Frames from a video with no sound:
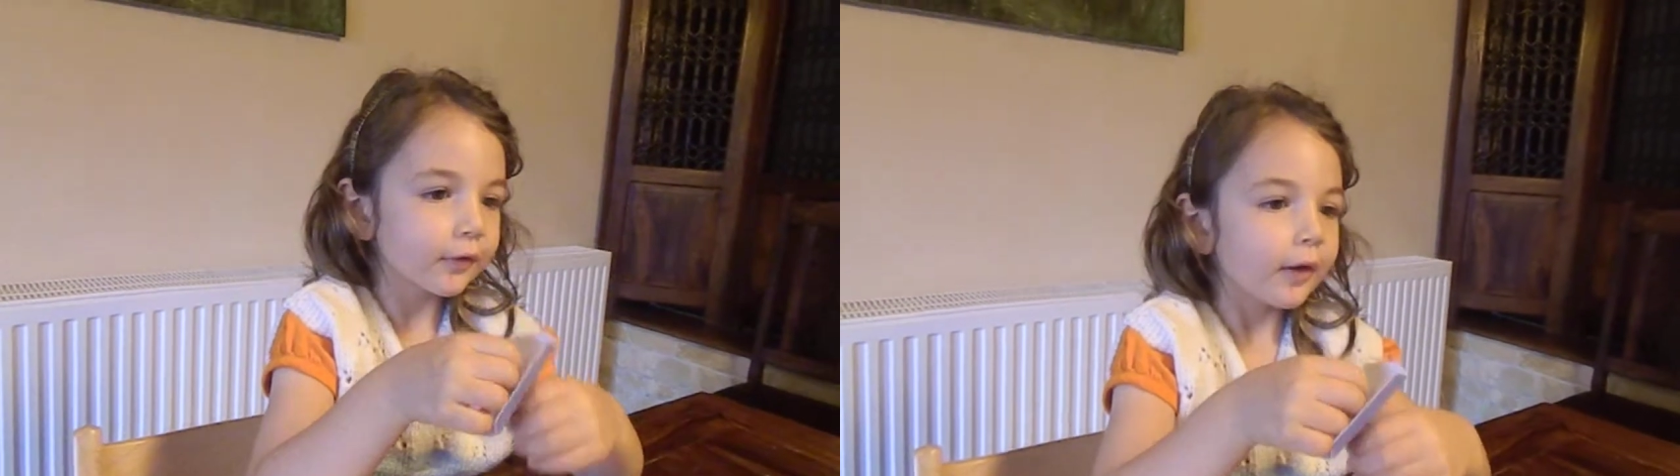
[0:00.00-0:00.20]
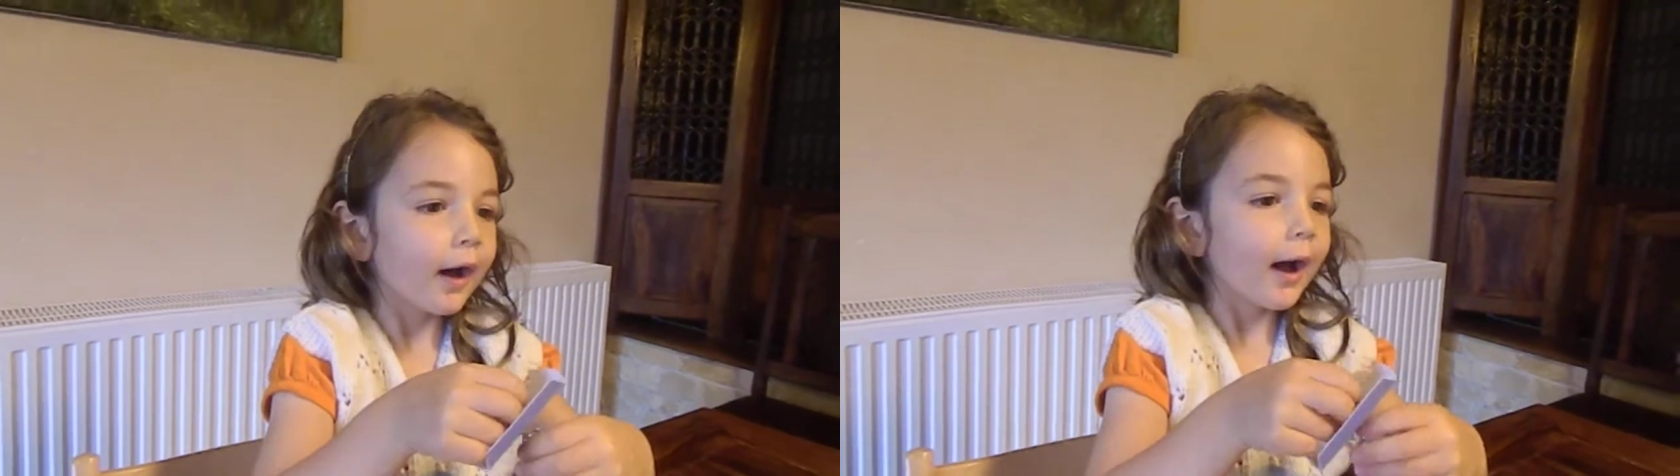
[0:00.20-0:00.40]

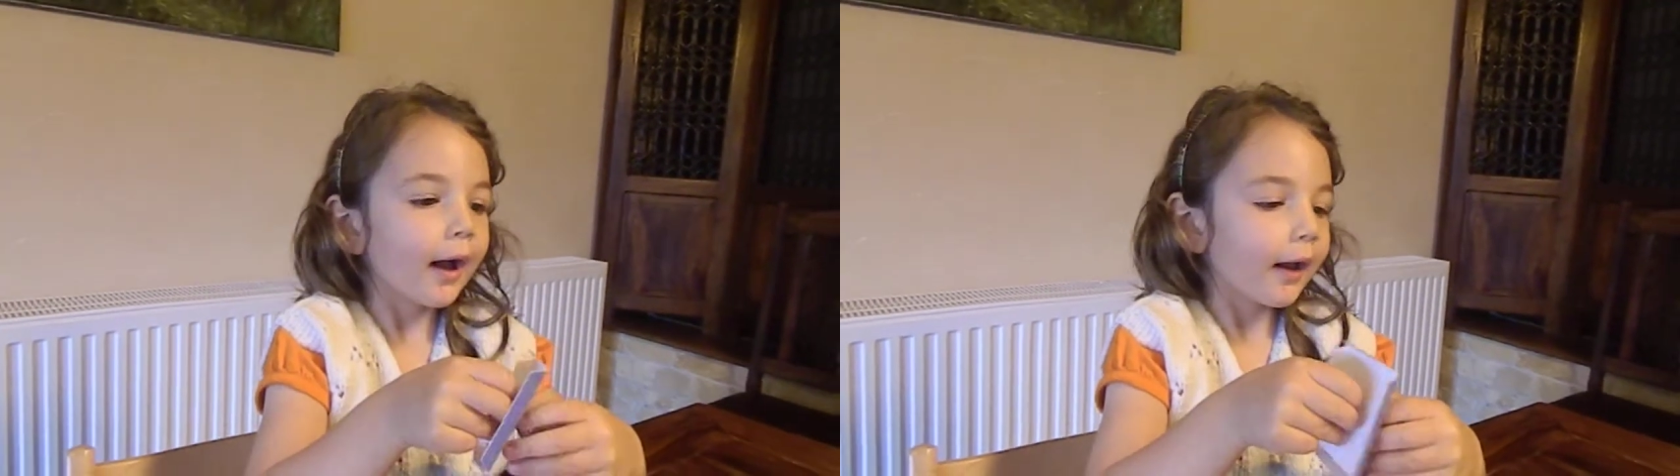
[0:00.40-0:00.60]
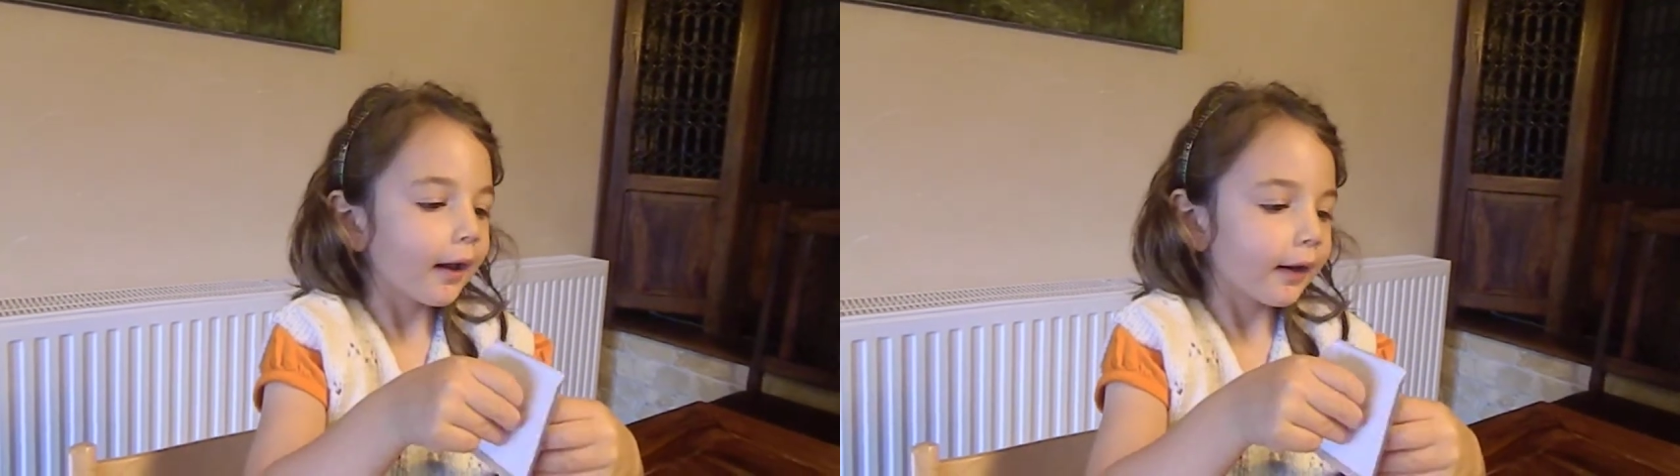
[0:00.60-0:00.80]

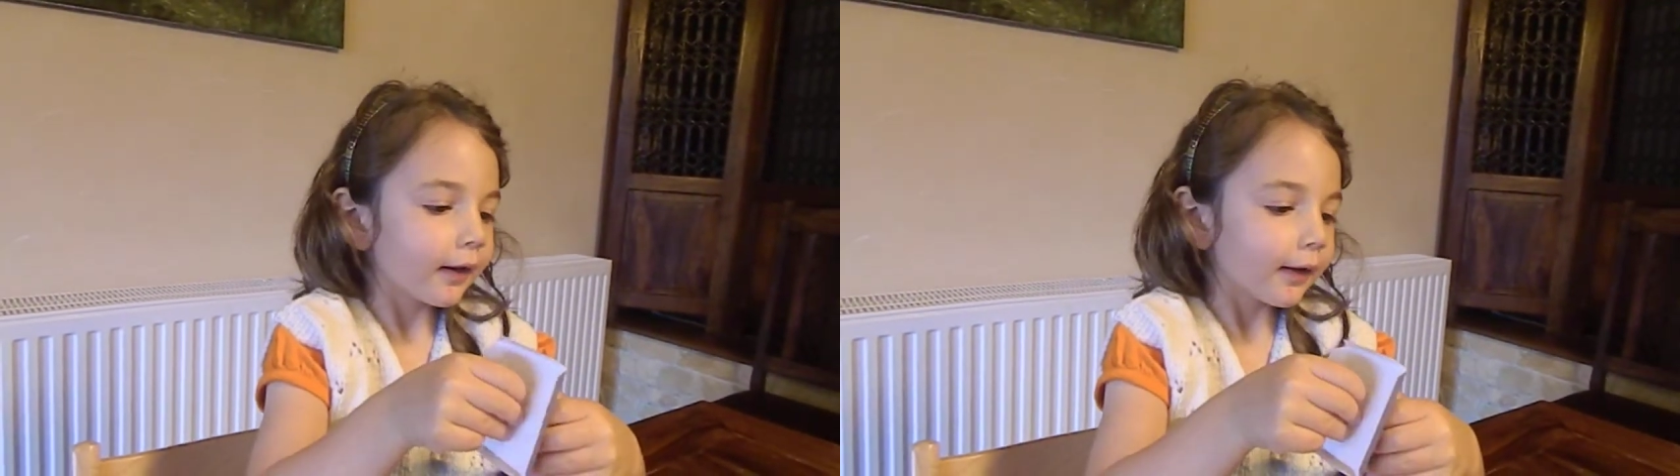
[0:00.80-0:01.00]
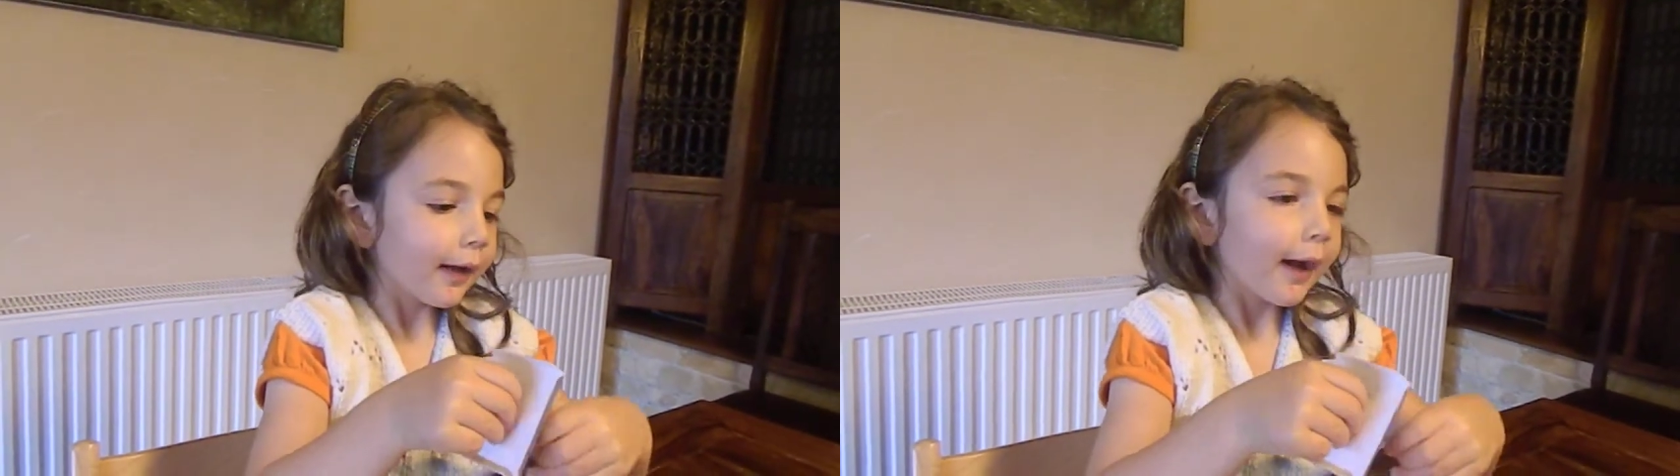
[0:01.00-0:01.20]
Thank you.
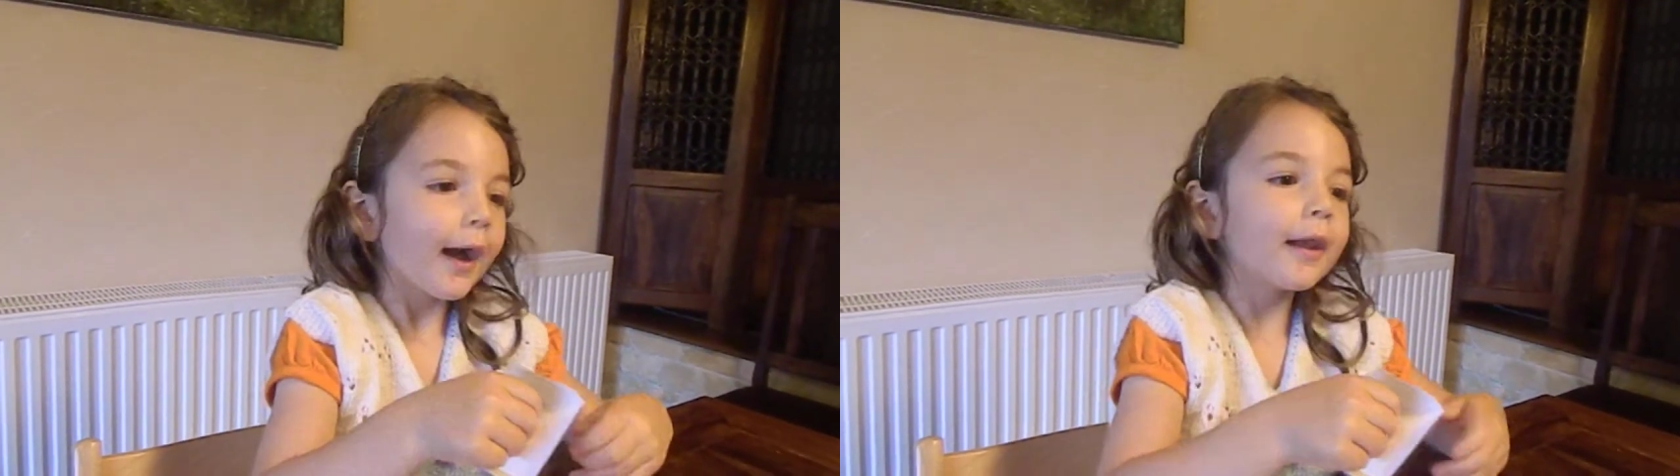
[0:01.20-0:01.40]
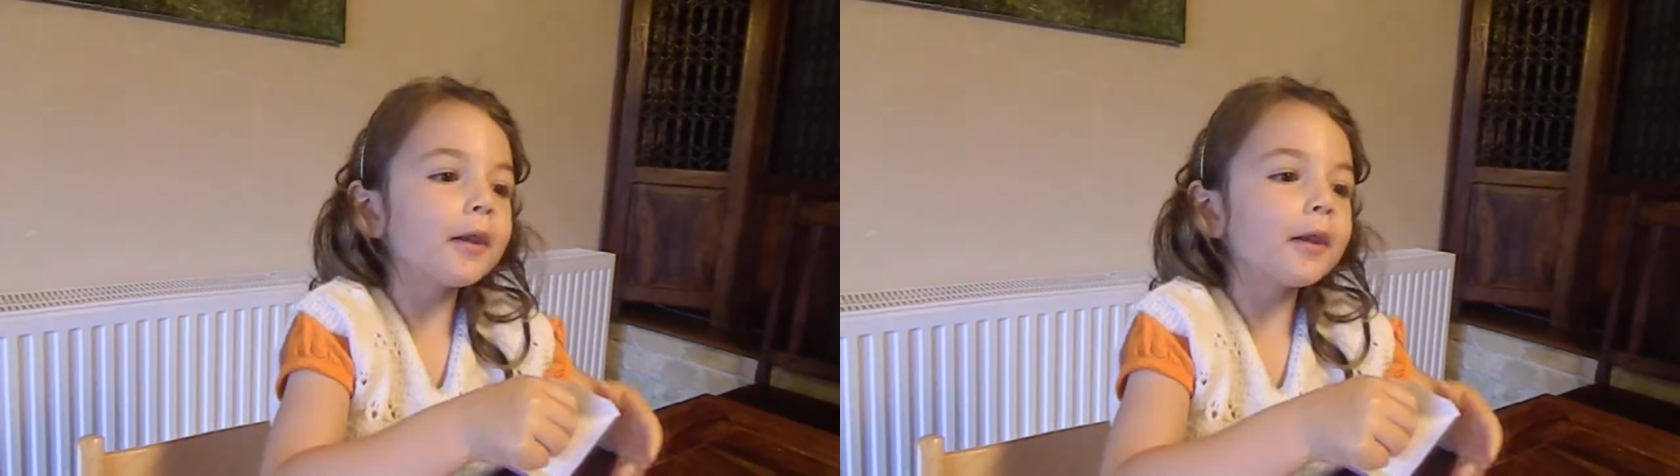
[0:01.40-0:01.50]
I